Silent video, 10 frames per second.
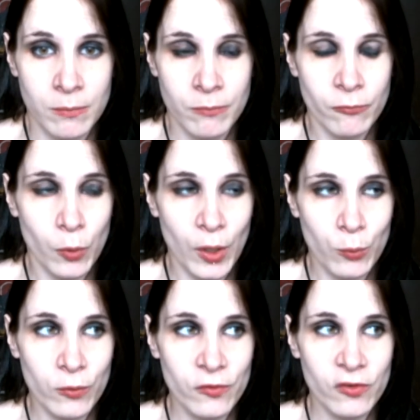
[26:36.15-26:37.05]

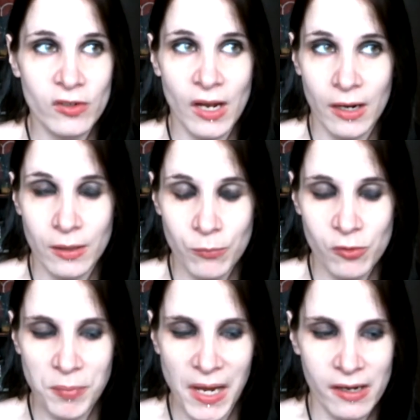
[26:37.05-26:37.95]
werewolves in Adam's
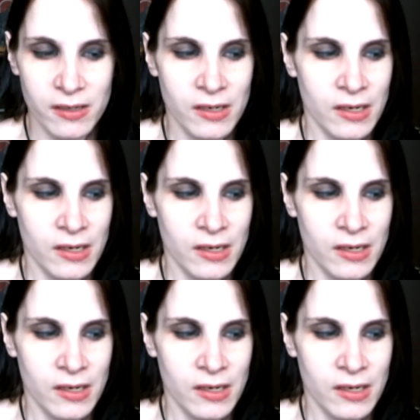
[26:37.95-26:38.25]
pack,